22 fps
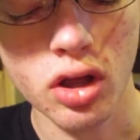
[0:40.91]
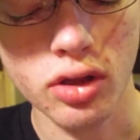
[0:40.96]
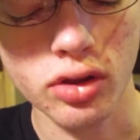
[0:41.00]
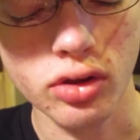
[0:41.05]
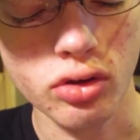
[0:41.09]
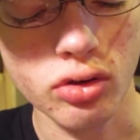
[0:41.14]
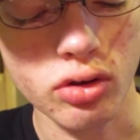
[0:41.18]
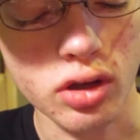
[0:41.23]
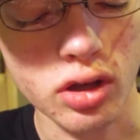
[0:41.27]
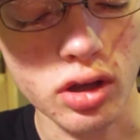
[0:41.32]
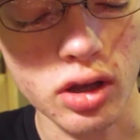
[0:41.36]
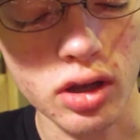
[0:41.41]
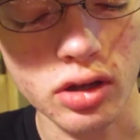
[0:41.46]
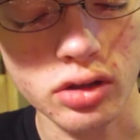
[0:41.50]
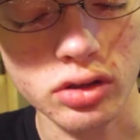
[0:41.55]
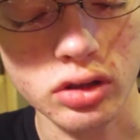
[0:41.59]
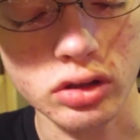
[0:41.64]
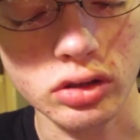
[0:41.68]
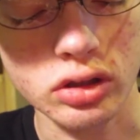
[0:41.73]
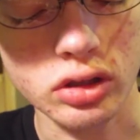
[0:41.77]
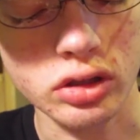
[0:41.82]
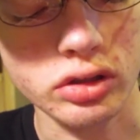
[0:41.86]
You can
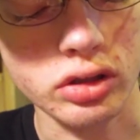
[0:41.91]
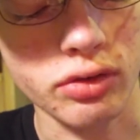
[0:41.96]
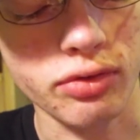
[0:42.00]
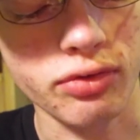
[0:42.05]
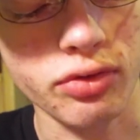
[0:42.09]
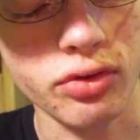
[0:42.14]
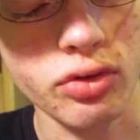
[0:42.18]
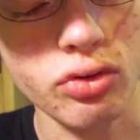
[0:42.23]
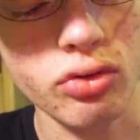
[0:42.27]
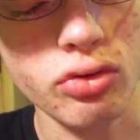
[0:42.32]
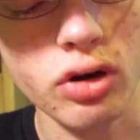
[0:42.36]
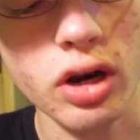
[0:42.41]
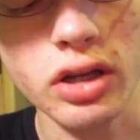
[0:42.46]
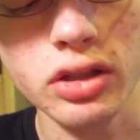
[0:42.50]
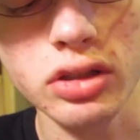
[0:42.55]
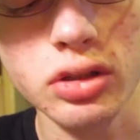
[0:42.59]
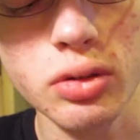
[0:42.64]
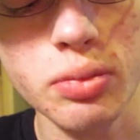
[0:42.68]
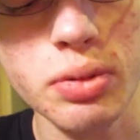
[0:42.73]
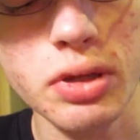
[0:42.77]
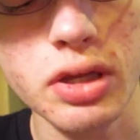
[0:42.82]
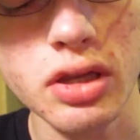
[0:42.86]
get just a few
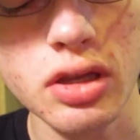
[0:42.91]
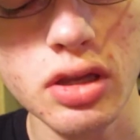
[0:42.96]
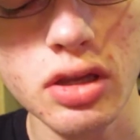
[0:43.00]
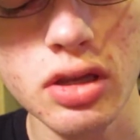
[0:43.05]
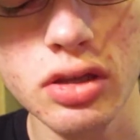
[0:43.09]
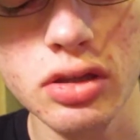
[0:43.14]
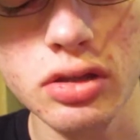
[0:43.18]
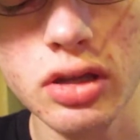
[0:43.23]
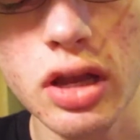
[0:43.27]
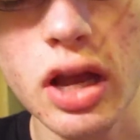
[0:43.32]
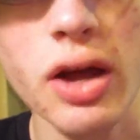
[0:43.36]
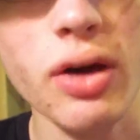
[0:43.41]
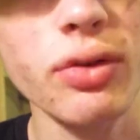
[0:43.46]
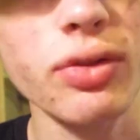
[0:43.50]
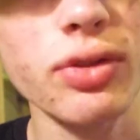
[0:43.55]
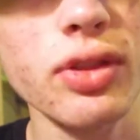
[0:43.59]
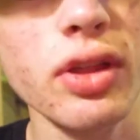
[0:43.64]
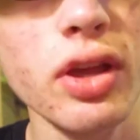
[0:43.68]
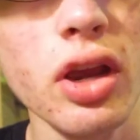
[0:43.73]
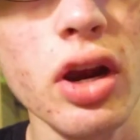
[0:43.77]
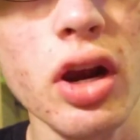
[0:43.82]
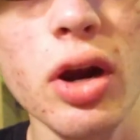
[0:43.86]
recipes
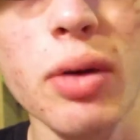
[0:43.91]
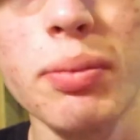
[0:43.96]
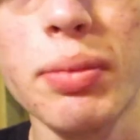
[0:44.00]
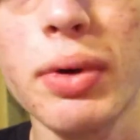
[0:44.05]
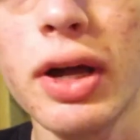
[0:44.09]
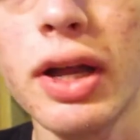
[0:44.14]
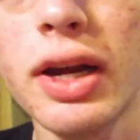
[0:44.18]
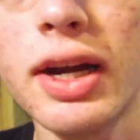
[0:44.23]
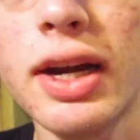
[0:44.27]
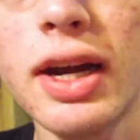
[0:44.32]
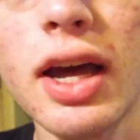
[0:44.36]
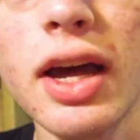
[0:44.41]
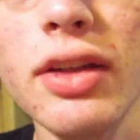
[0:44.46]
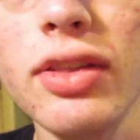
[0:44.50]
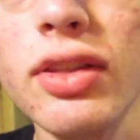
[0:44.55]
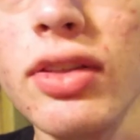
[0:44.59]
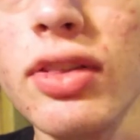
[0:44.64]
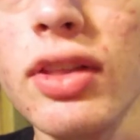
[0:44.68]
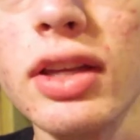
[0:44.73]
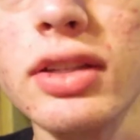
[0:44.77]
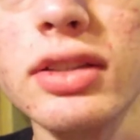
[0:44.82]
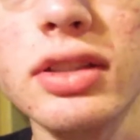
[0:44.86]
out there, but
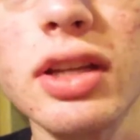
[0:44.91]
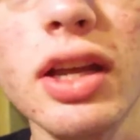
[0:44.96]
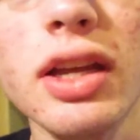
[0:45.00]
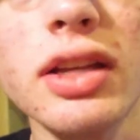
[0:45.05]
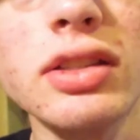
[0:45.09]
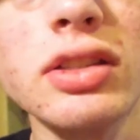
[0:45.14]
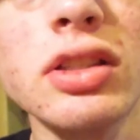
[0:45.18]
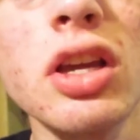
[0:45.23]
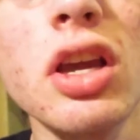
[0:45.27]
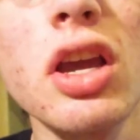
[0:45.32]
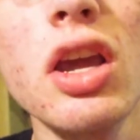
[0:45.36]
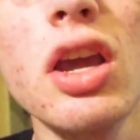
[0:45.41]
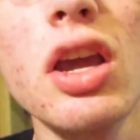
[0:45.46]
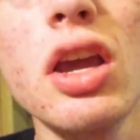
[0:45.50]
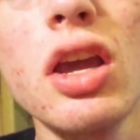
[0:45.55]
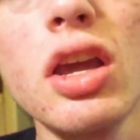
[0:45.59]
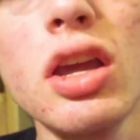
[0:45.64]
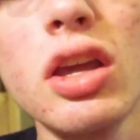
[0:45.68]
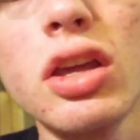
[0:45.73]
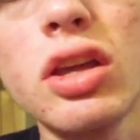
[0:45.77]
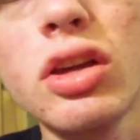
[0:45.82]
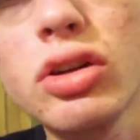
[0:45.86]
nothing that says,
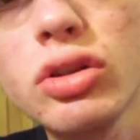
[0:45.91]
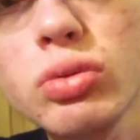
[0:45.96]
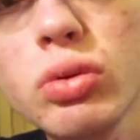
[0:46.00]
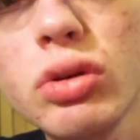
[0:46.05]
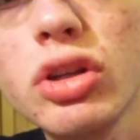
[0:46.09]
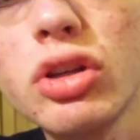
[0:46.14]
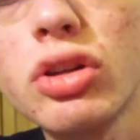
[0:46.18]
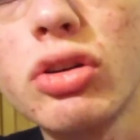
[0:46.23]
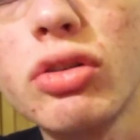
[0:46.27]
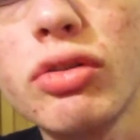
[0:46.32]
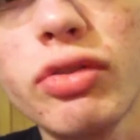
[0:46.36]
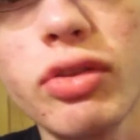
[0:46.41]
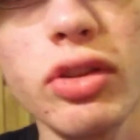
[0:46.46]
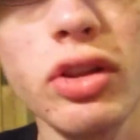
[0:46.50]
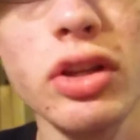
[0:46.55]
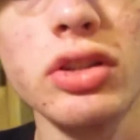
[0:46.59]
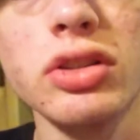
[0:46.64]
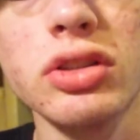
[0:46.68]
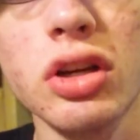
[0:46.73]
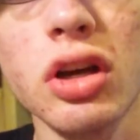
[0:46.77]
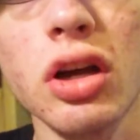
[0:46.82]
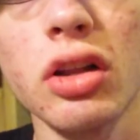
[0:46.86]
here's what you do for
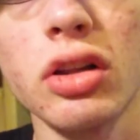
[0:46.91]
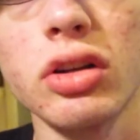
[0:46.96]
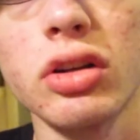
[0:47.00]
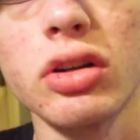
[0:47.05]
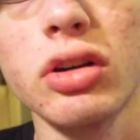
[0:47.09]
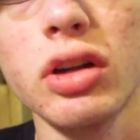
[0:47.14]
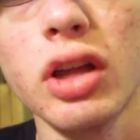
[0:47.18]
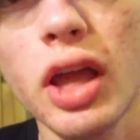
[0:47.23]
this color.